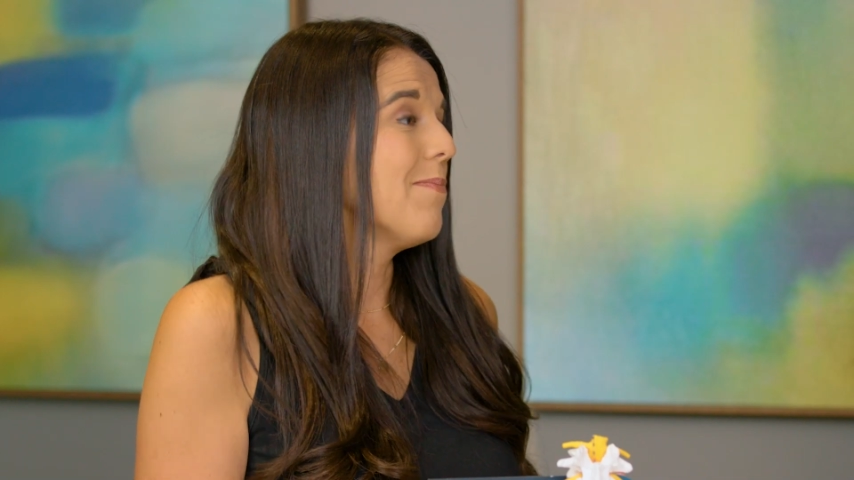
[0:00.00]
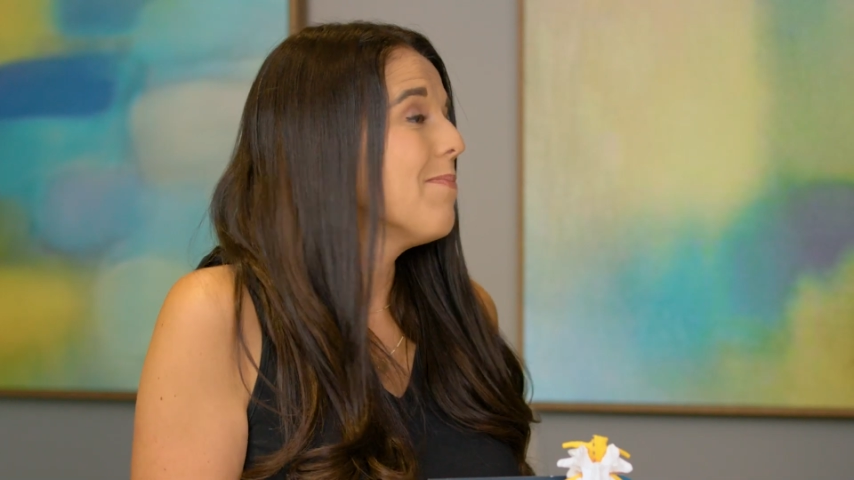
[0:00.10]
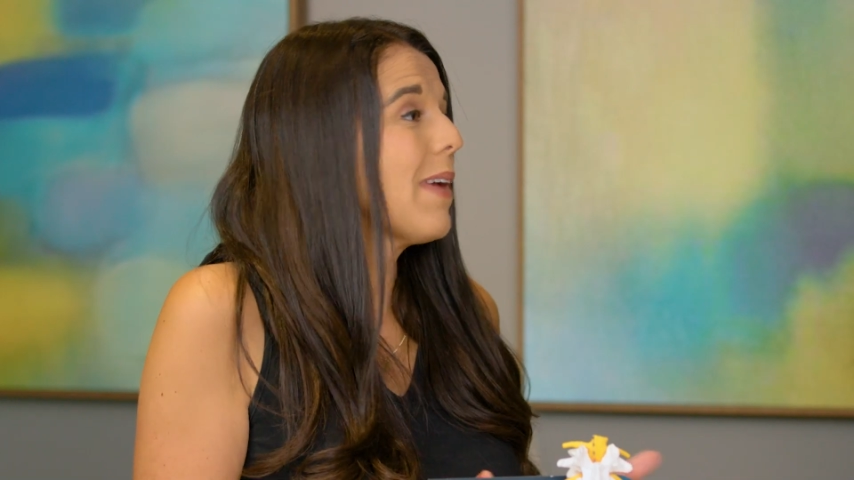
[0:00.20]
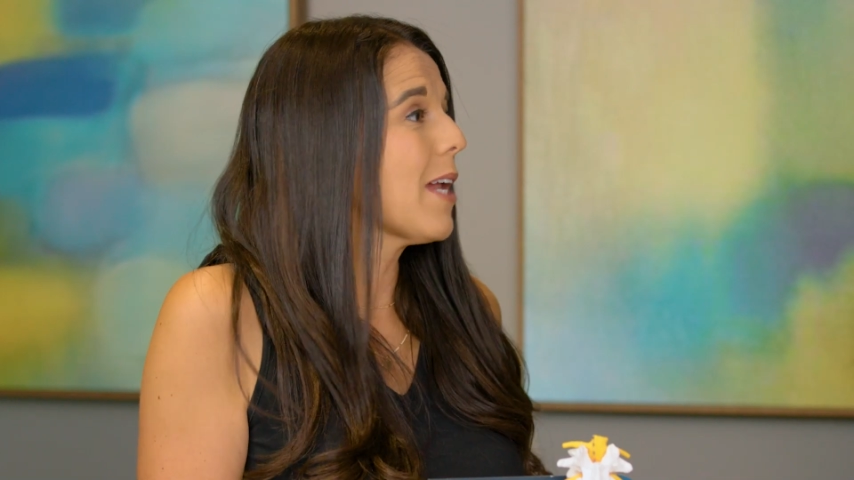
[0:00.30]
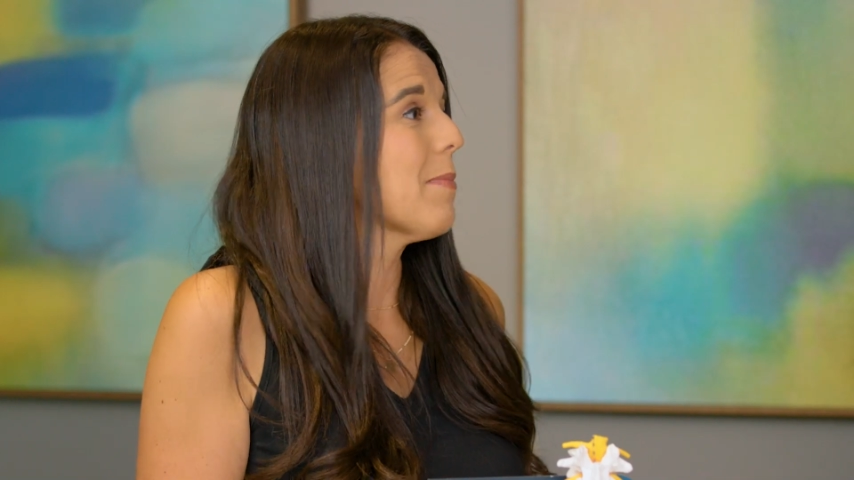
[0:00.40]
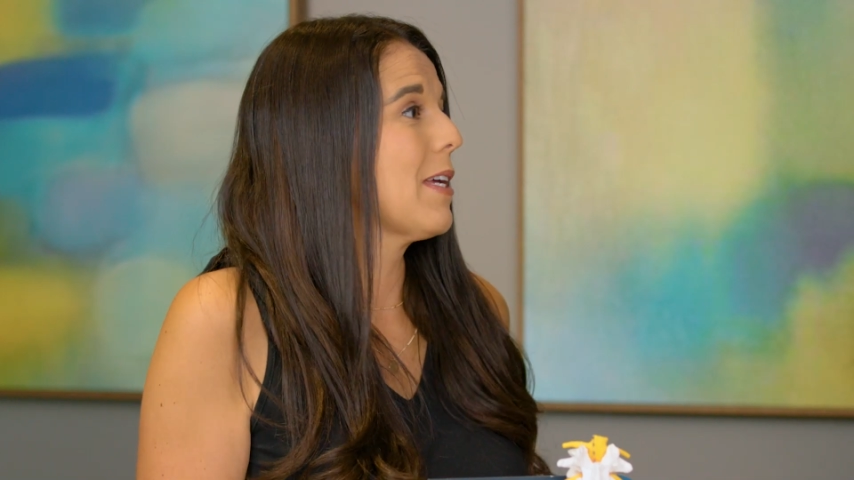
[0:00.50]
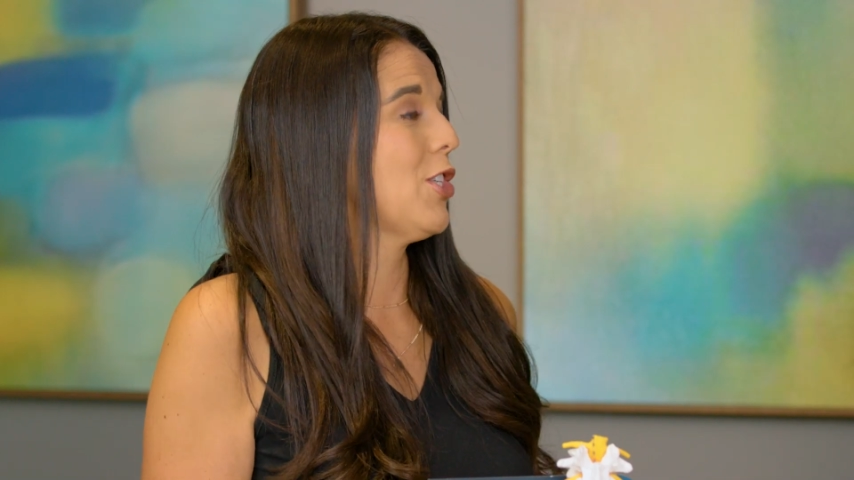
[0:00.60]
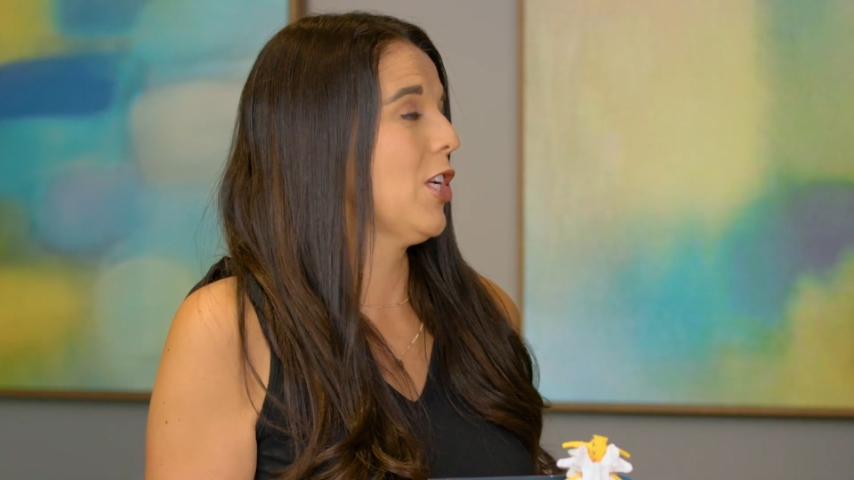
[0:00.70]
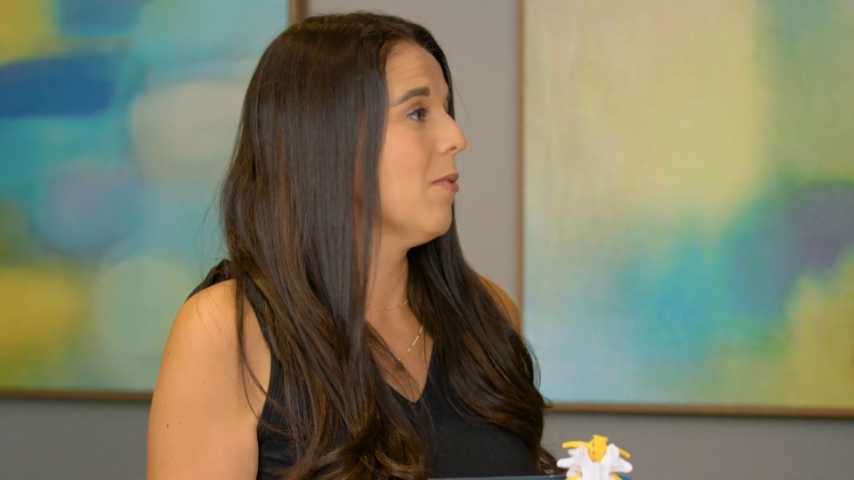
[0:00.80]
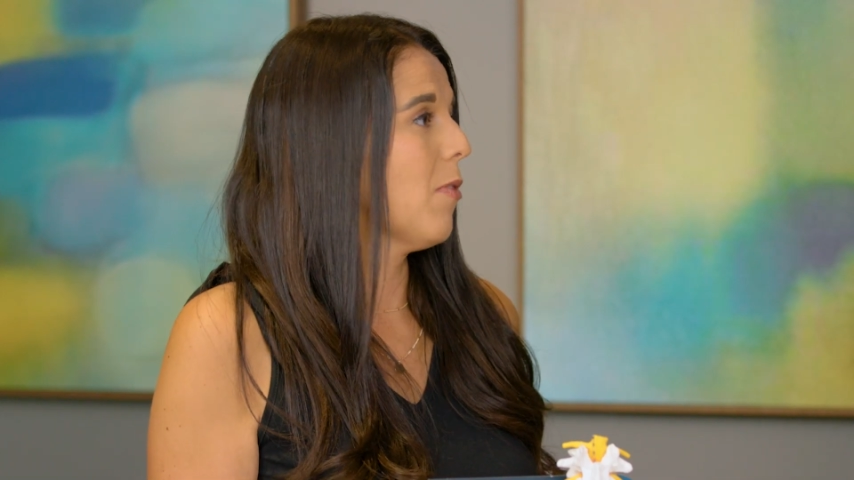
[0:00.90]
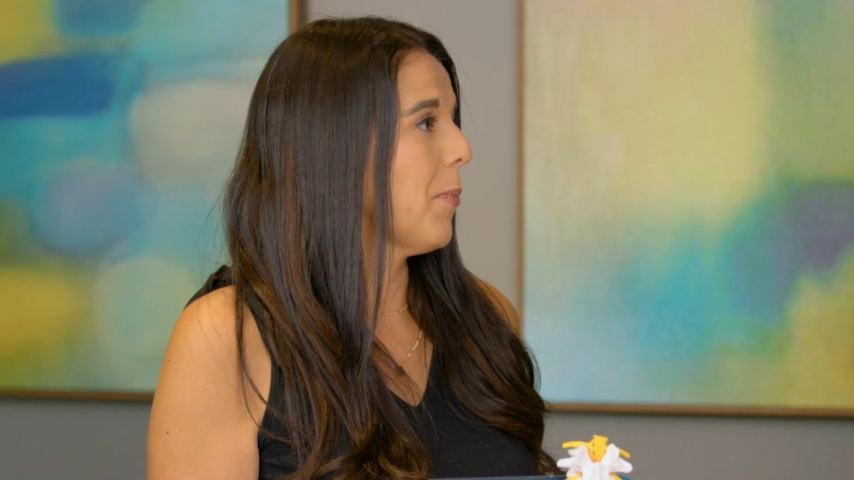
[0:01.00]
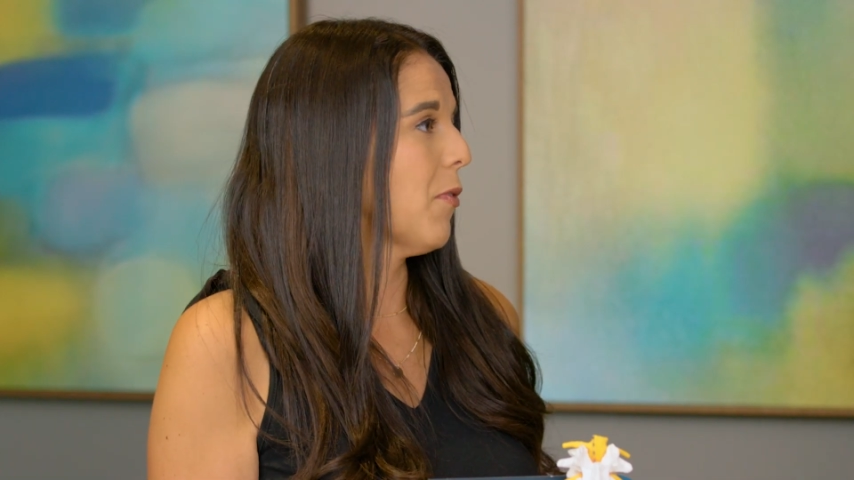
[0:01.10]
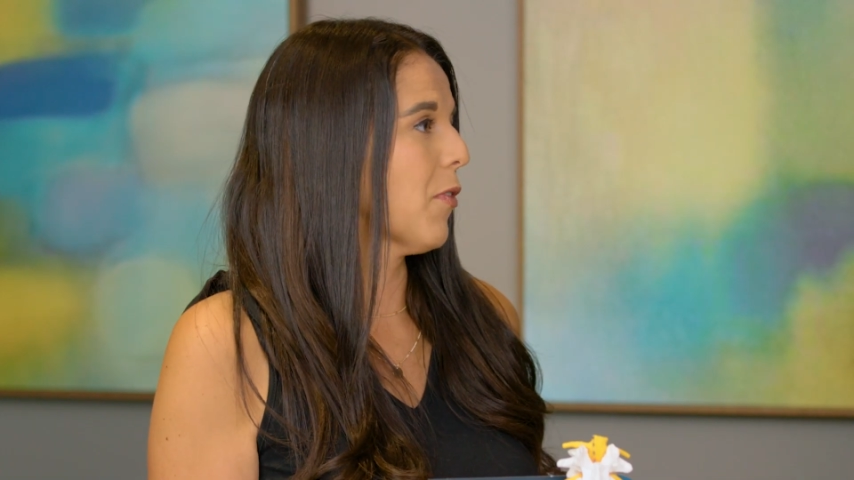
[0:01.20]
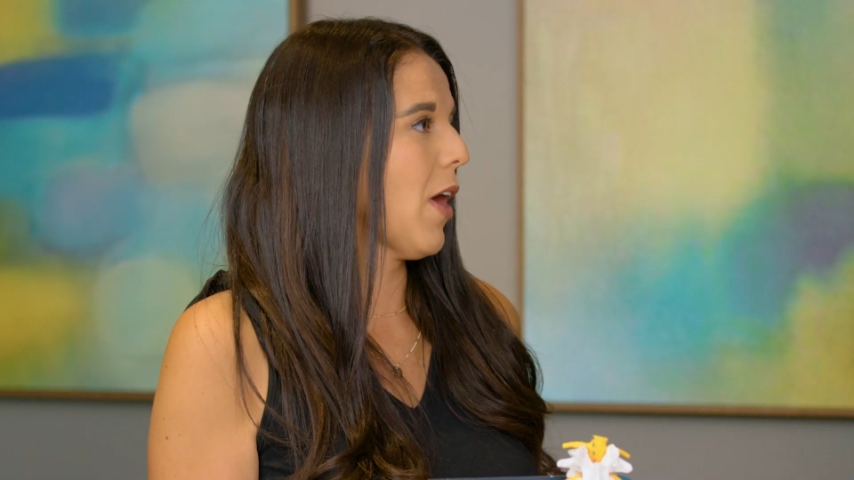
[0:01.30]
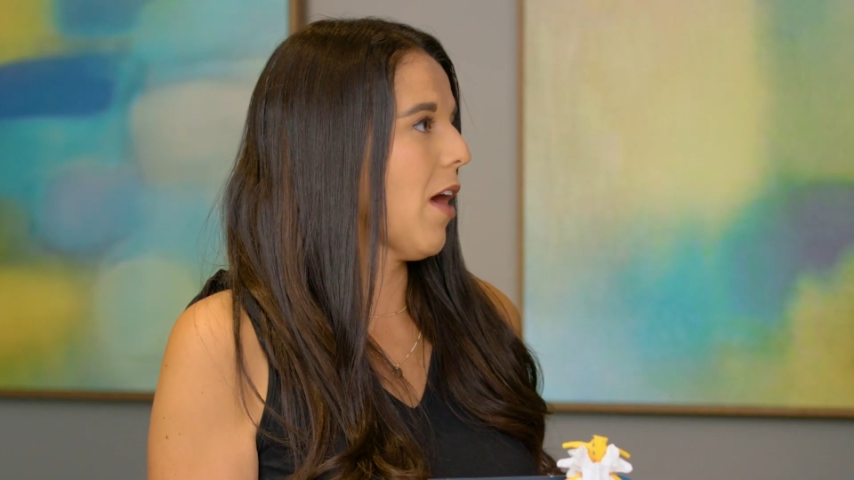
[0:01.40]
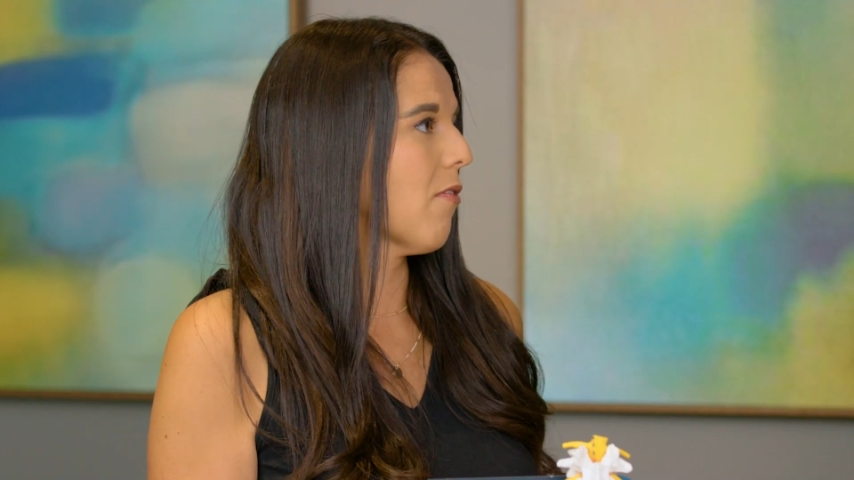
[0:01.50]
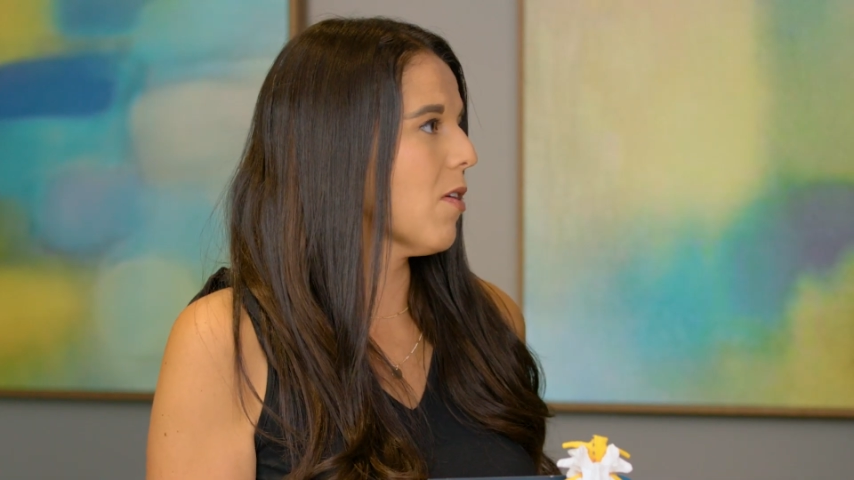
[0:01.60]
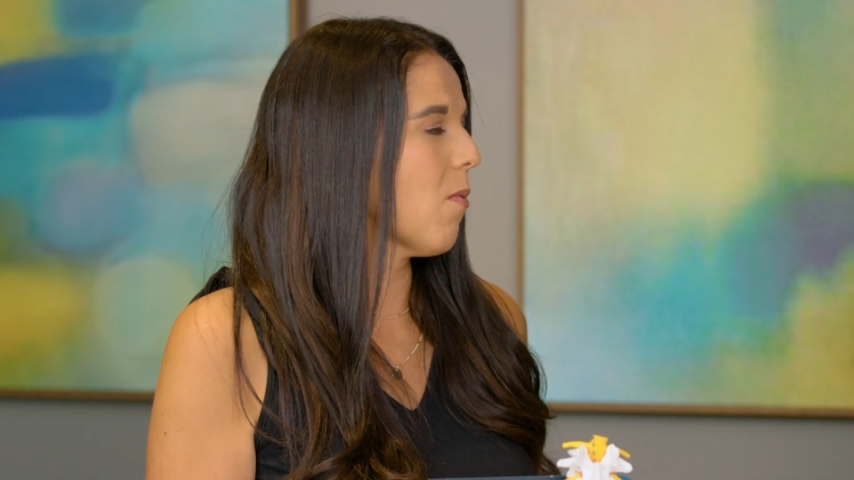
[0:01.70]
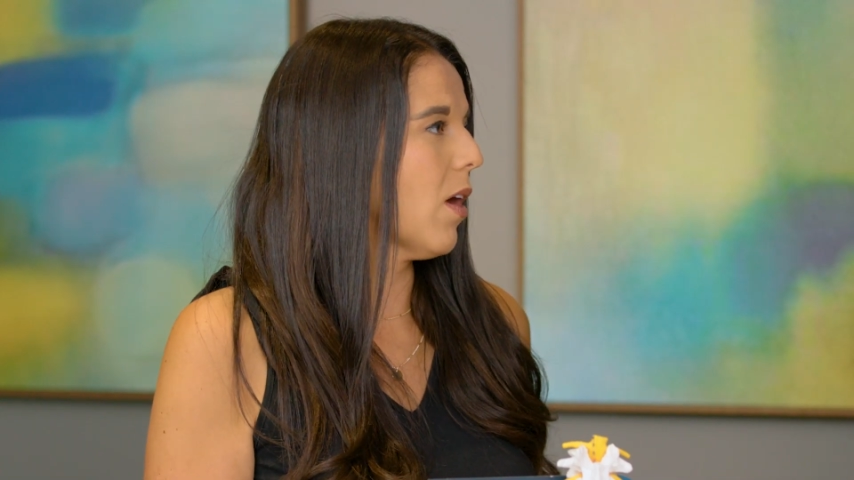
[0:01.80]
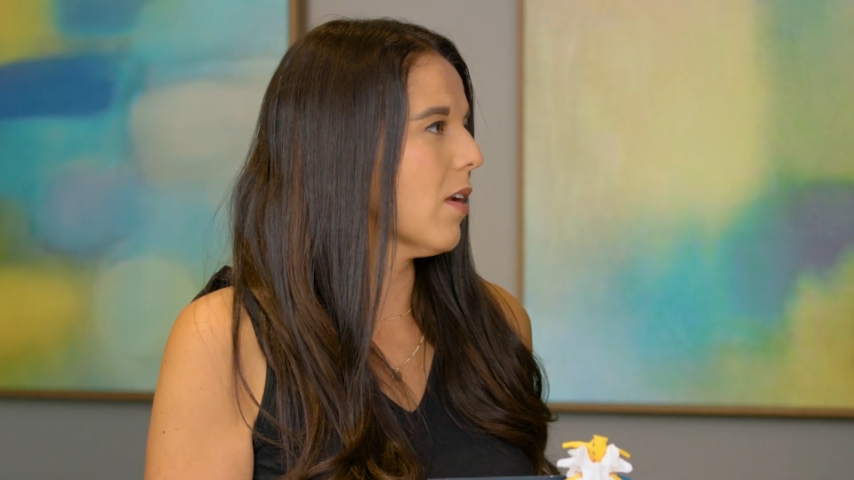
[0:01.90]
may not be achievable for
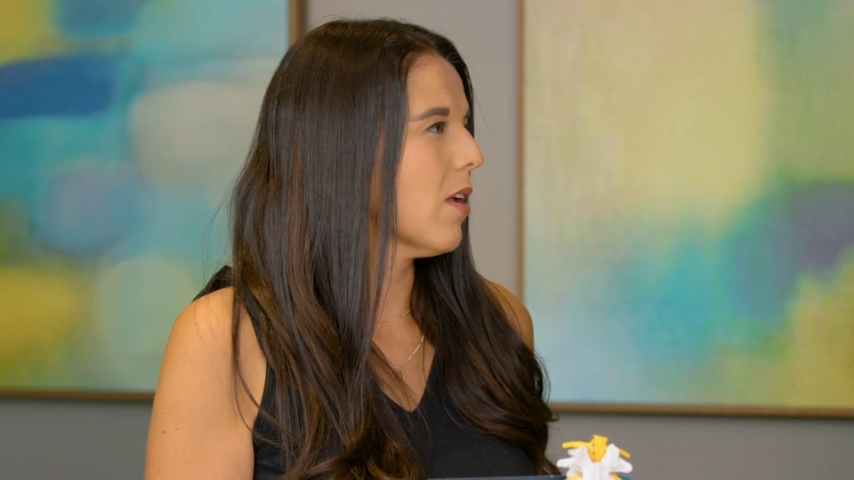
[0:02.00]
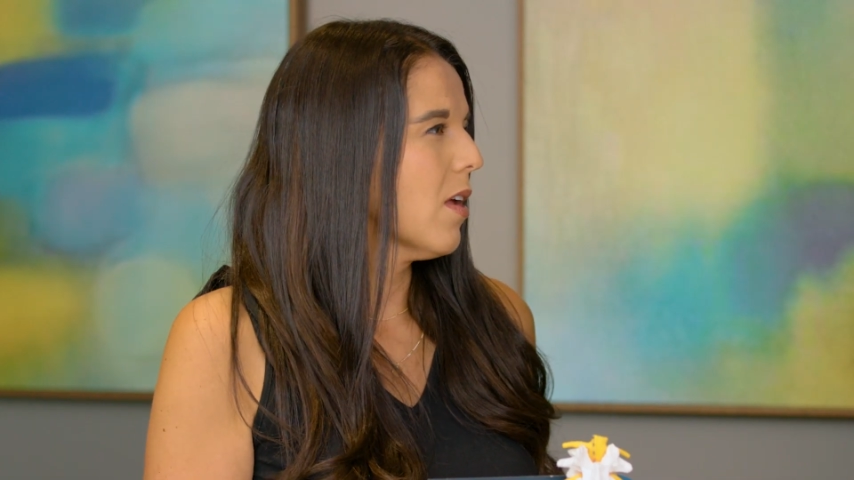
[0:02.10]
everyone.